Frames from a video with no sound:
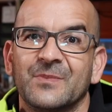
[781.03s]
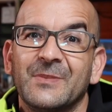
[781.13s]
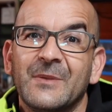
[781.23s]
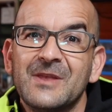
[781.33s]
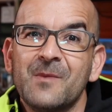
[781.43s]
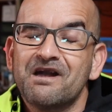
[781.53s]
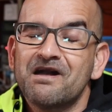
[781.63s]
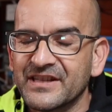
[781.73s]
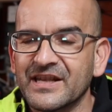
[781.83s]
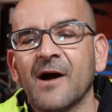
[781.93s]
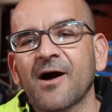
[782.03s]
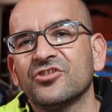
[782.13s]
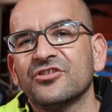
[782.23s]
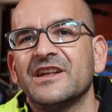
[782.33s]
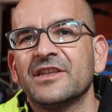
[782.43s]
Which will be the thicker hull
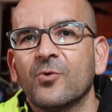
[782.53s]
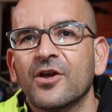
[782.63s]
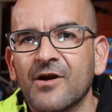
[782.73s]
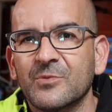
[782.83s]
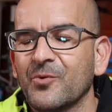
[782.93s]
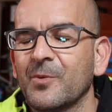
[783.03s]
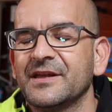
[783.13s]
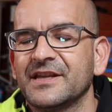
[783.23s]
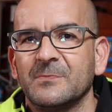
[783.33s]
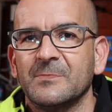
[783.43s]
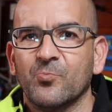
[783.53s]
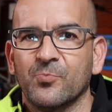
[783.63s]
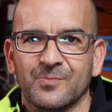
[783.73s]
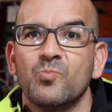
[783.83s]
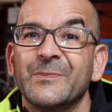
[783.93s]
fitting you can have on board.
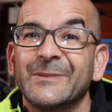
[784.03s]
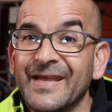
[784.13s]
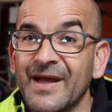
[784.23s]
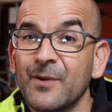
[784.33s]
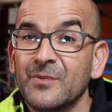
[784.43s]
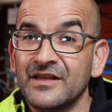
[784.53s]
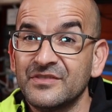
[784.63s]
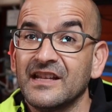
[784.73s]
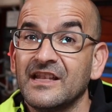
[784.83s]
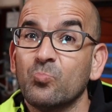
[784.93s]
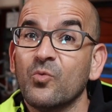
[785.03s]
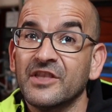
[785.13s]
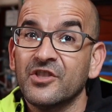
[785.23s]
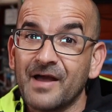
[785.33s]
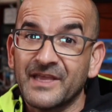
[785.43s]
The hole must be too big
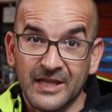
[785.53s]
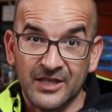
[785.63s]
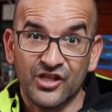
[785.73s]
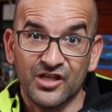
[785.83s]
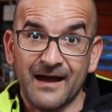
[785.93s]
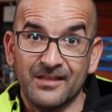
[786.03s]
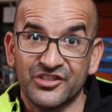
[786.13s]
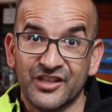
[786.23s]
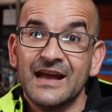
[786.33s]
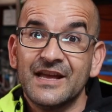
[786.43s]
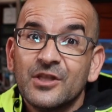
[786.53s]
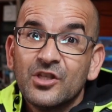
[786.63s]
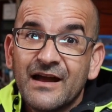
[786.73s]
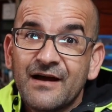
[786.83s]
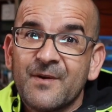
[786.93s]
for us to sink, and if it is,
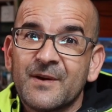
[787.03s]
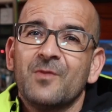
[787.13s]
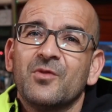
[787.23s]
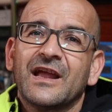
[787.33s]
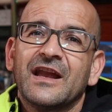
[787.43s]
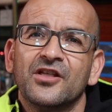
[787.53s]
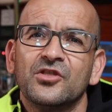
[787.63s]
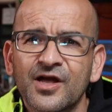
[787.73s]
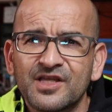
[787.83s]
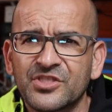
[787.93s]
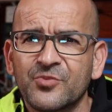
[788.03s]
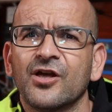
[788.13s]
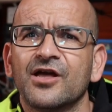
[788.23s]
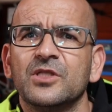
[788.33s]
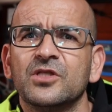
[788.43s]
we will be gaining precious
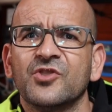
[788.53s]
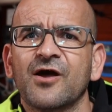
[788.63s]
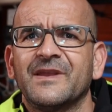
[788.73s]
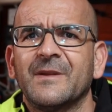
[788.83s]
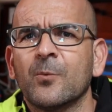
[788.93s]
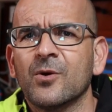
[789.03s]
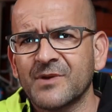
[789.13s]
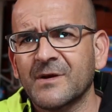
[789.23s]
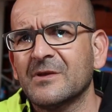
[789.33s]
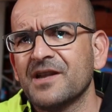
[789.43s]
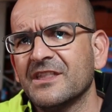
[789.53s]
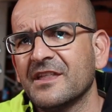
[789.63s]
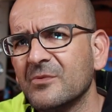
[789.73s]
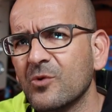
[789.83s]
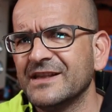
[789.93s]
minutes to find the water ingress
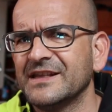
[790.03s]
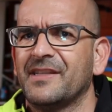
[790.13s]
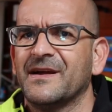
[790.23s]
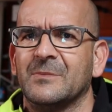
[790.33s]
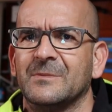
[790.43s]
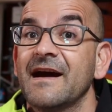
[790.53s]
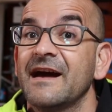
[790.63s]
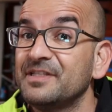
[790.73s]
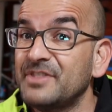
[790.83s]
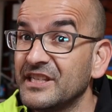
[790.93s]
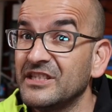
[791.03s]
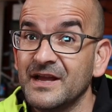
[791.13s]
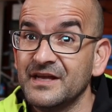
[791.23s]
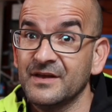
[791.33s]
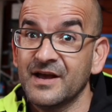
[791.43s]
and plug it. And
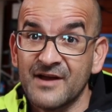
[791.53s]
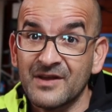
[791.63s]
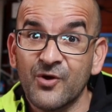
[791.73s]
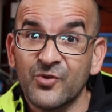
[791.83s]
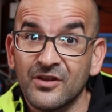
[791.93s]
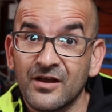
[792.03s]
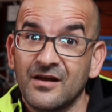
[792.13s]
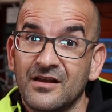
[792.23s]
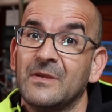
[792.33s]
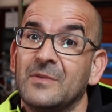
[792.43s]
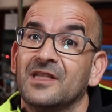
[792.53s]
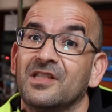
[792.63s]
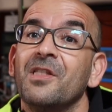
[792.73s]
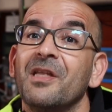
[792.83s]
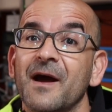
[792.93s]
especially if we are alone, the
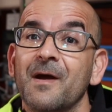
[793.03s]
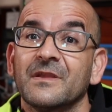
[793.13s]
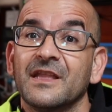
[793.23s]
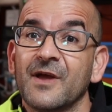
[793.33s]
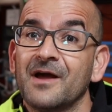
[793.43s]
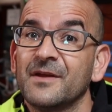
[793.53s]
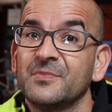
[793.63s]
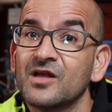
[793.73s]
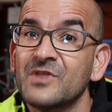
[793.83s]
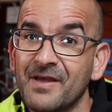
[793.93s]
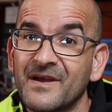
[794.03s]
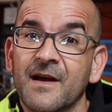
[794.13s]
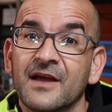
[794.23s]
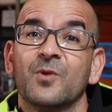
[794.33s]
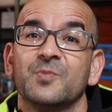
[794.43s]
emergency pump is going to be a
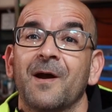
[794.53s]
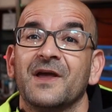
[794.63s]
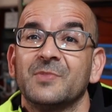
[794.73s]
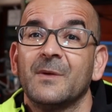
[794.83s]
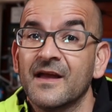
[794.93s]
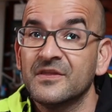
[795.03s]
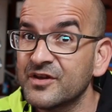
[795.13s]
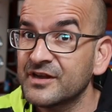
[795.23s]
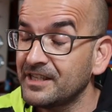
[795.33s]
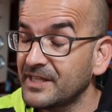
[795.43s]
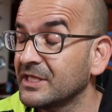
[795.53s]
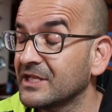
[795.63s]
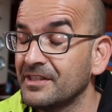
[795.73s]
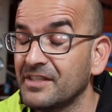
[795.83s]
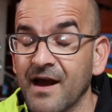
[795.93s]
fundamental part of our ability to
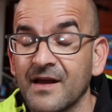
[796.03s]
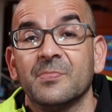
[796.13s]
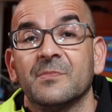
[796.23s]
save time.